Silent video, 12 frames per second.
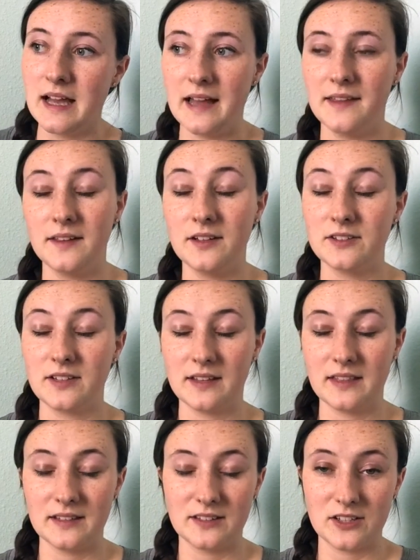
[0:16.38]
And then there's, I
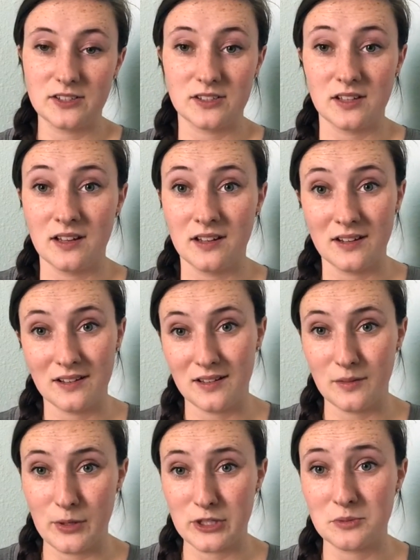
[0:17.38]
think there's
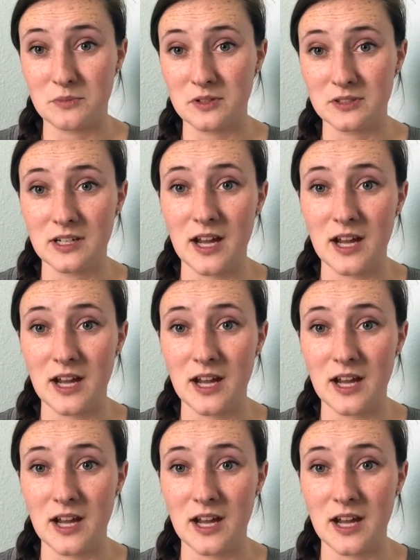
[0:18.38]
a bunch more